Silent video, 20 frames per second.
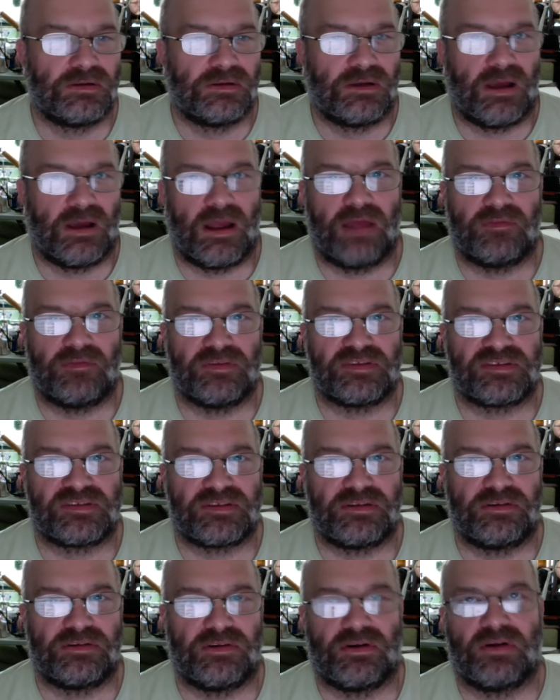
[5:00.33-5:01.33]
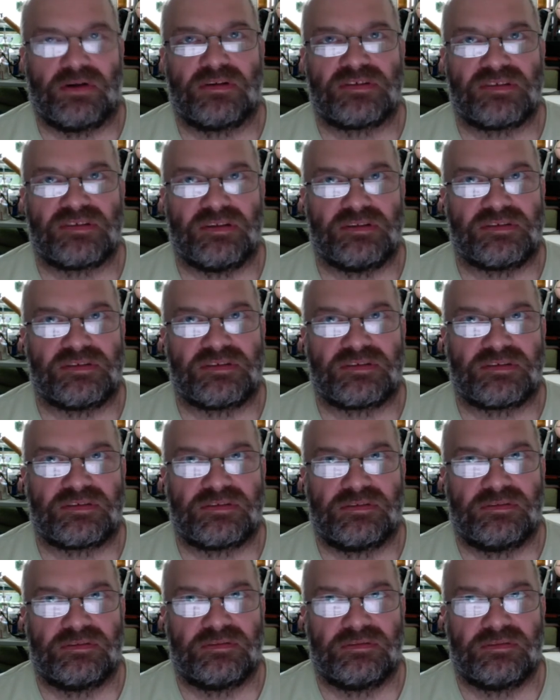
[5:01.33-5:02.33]
I haven't seen her
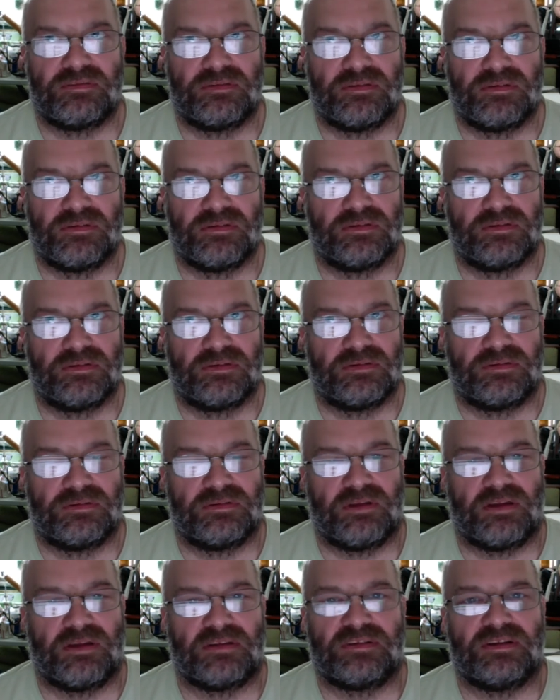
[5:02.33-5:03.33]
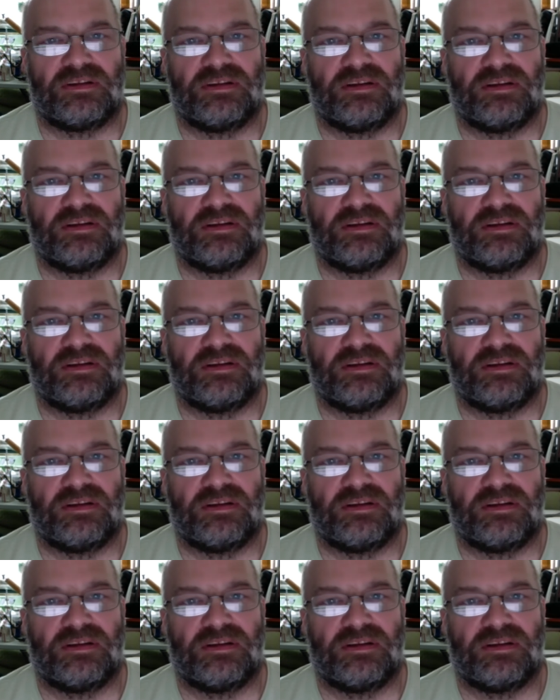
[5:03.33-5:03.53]
since nineteen